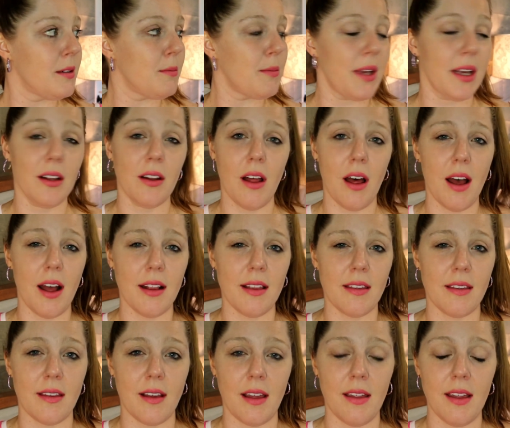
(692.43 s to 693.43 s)
Big
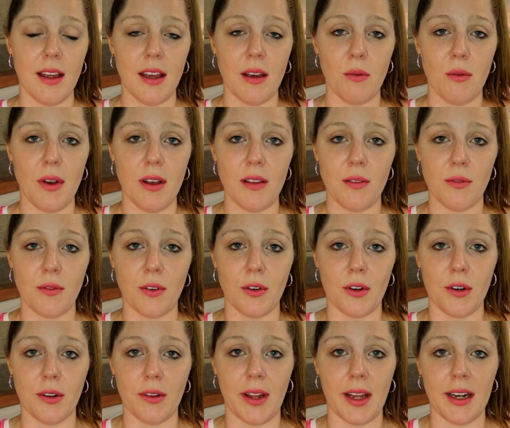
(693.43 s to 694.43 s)
Lots, I think it was,
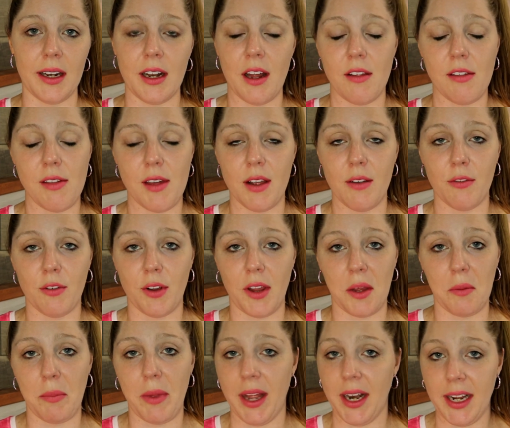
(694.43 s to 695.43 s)
for like nothing, for
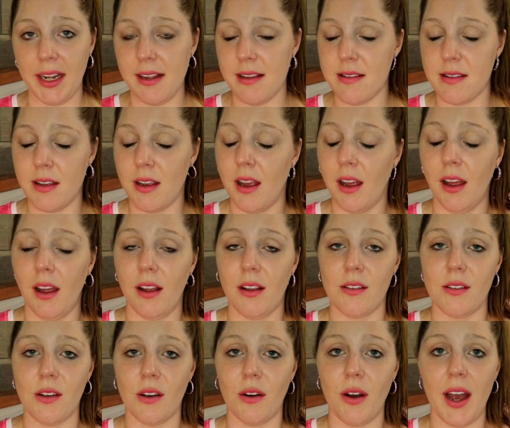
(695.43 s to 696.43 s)
like pennies.
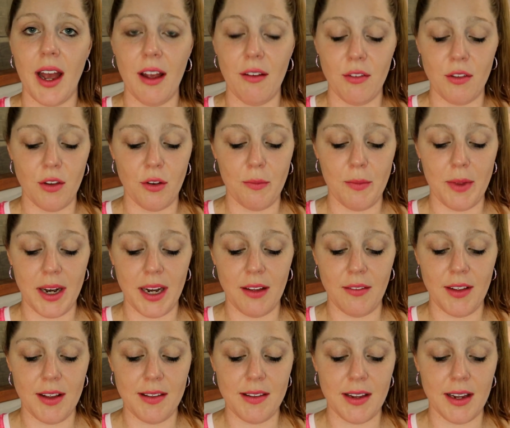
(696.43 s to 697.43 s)
So I have so many of
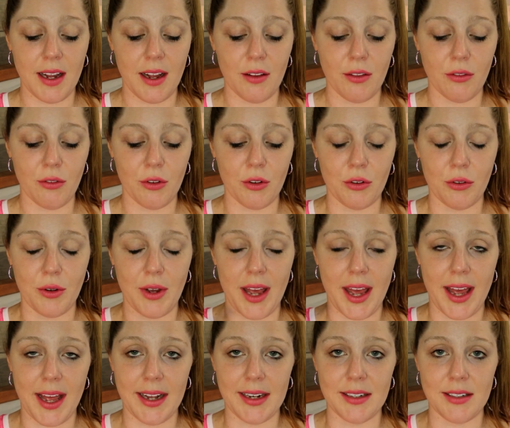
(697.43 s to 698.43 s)
these to get through
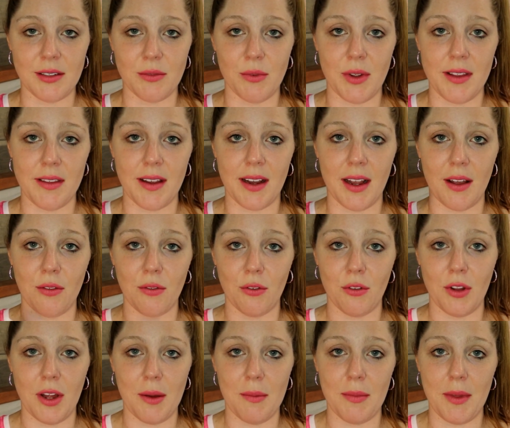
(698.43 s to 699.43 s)
and once I get through
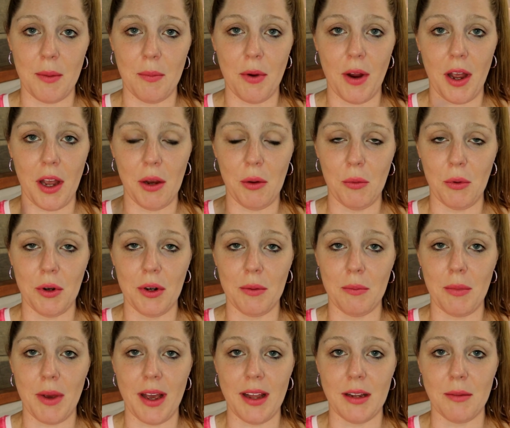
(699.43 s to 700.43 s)
them, I probably
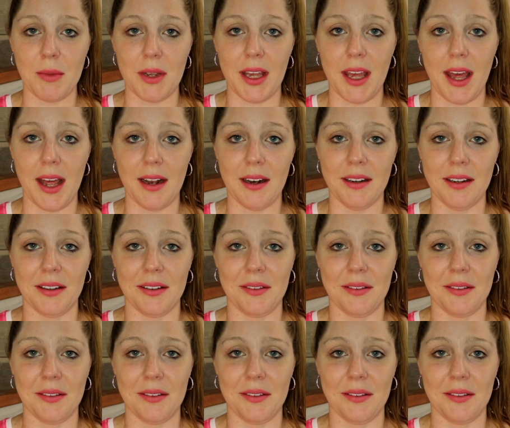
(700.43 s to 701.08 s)
wouldn't buy them again